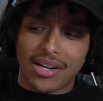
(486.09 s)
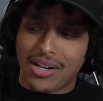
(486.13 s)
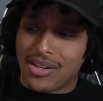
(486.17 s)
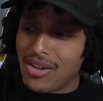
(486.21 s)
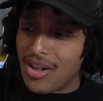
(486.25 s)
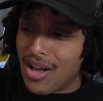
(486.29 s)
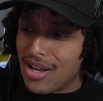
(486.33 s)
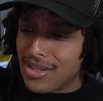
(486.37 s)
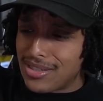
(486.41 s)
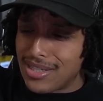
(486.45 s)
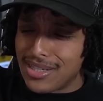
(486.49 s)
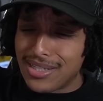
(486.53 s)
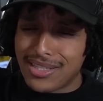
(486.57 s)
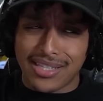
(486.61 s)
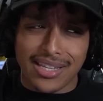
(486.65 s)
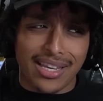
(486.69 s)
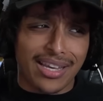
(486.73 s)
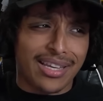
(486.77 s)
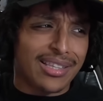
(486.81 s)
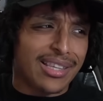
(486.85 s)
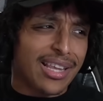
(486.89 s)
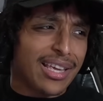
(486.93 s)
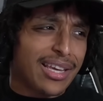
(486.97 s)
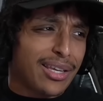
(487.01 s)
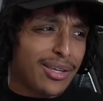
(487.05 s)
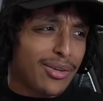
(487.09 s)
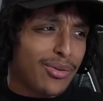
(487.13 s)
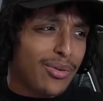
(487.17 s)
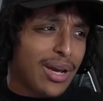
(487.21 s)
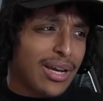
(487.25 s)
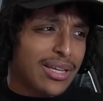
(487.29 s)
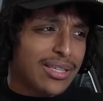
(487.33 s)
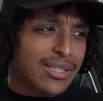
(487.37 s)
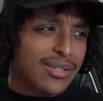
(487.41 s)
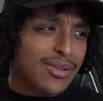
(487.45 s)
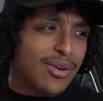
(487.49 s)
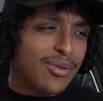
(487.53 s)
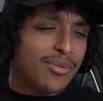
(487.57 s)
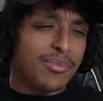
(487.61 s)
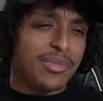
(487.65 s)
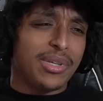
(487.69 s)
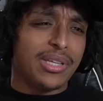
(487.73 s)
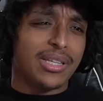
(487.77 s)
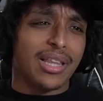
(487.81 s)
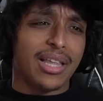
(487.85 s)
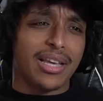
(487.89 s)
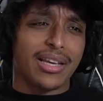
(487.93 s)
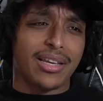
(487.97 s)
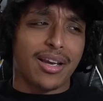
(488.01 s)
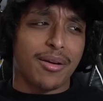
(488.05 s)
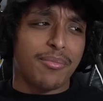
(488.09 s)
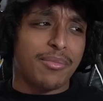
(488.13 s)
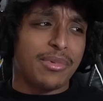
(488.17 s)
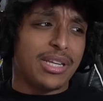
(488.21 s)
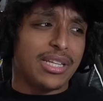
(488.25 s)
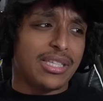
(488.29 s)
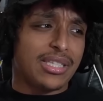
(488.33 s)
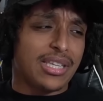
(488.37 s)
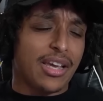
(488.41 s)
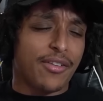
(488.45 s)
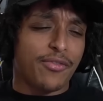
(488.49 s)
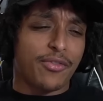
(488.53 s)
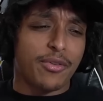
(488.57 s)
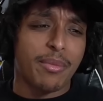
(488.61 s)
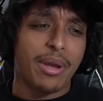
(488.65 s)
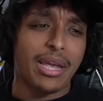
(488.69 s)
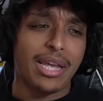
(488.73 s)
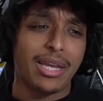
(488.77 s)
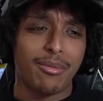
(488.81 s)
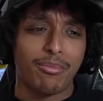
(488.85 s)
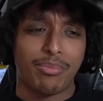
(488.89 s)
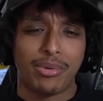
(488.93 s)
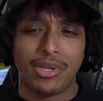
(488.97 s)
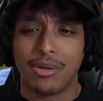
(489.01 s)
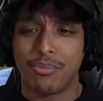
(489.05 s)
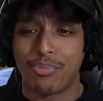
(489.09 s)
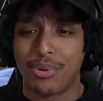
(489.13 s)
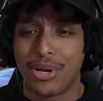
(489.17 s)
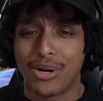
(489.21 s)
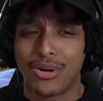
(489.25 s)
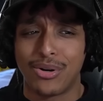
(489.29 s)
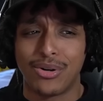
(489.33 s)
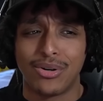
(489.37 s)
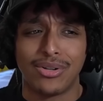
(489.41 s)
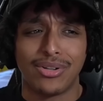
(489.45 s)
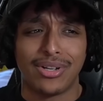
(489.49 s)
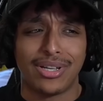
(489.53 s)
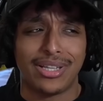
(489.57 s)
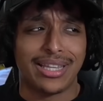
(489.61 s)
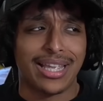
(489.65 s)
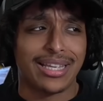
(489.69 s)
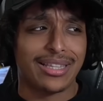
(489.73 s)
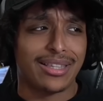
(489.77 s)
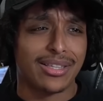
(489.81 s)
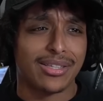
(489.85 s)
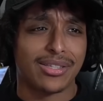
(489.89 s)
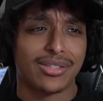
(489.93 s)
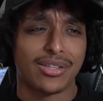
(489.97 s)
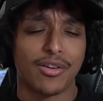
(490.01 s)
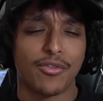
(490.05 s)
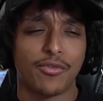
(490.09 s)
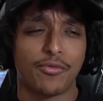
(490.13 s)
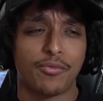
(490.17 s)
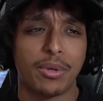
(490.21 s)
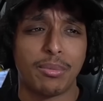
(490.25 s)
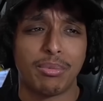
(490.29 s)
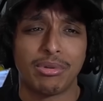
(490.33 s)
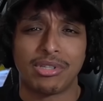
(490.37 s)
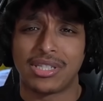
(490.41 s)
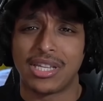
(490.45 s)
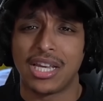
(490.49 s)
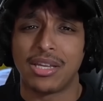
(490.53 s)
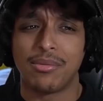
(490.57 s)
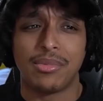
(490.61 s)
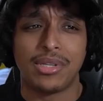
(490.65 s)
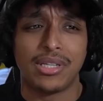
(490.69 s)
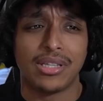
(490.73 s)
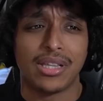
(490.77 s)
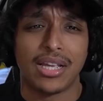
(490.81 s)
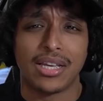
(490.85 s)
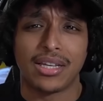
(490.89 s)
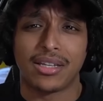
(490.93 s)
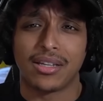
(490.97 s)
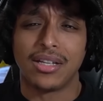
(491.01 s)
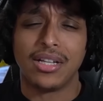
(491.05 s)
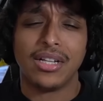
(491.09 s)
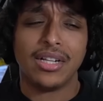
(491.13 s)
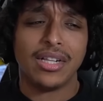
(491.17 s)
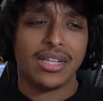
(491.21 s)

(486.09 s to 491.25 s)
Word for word: closets and like you guys know me like i mean aside from amp apparel and like the stuff people send me like